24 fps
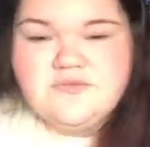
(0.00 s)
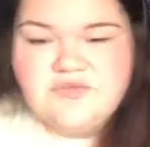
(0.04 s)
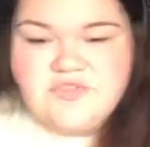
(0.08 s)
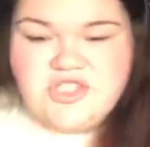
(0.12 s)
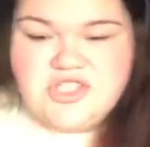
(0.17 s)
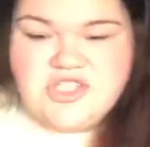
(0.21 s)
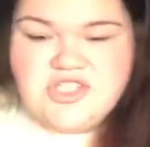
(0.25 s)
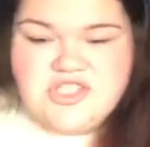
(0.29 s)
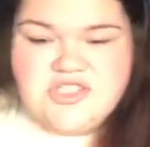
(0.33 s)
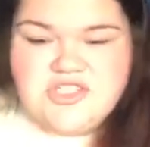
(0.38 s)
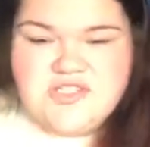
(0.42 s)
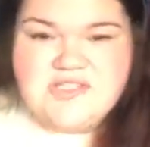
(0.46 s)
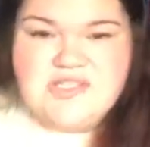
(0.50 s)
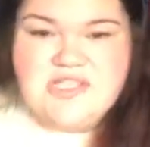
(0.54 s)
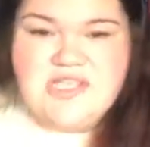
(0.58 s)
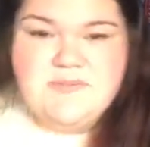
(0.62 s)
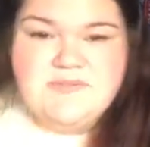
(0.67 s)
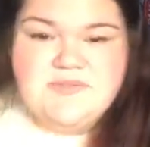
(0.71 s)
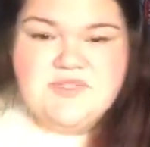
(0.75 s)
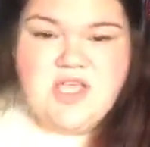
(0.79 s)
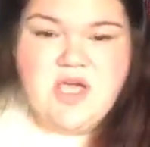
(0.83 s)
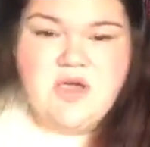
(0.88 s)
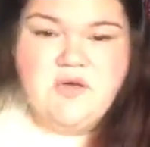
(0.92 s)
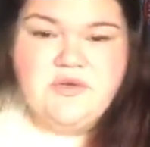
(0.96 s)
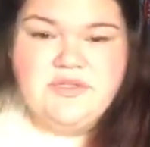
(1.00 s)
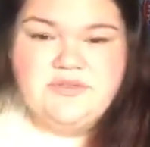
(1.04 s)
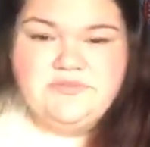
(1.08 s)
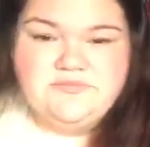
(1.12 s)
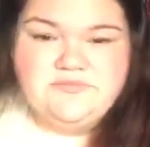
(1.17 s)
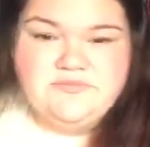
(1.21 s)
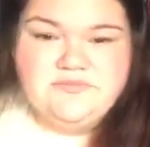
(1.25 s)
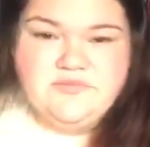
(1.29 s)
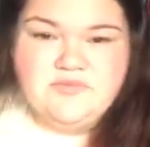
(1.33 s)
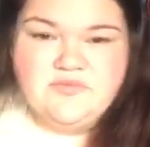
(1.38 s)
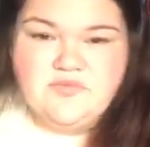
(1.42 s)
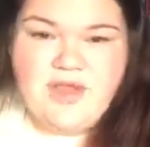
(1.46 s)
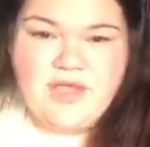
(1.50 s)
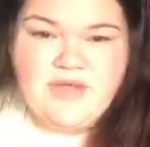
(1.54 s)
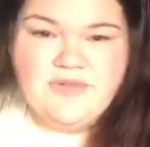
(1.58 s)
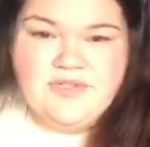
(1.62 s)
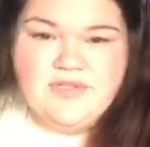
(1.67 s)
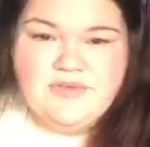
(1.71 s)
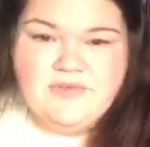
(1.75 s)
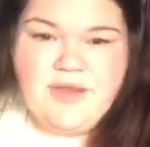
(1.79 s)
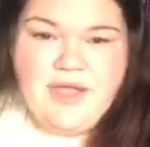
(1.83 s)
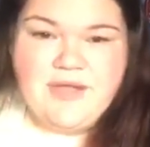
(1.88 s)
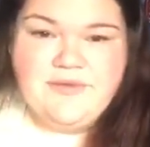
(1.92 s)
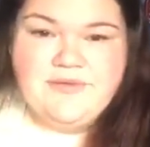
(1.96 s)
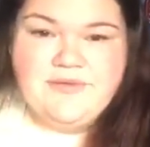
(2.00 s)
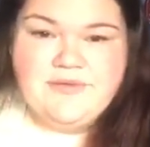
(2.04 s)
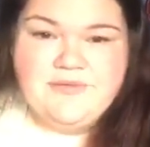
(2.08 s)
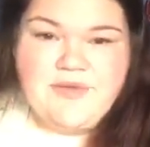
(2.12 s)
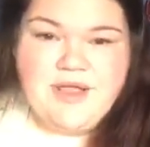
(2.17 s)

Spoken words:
that just keeps going round and round and